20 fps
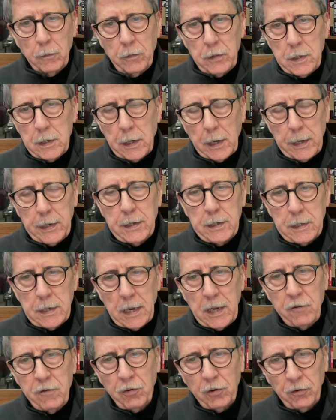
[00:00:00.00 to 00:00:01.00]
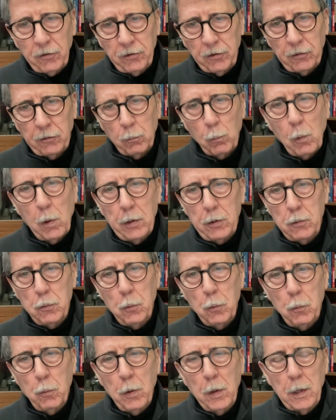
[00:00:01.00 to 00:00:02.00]
The United Nations is the one
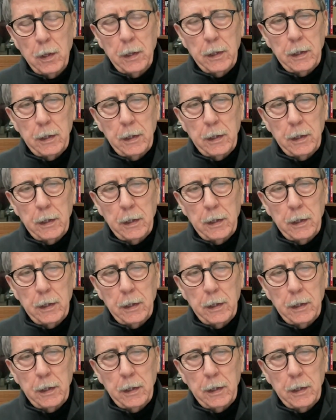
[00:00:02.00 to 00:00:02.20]
who,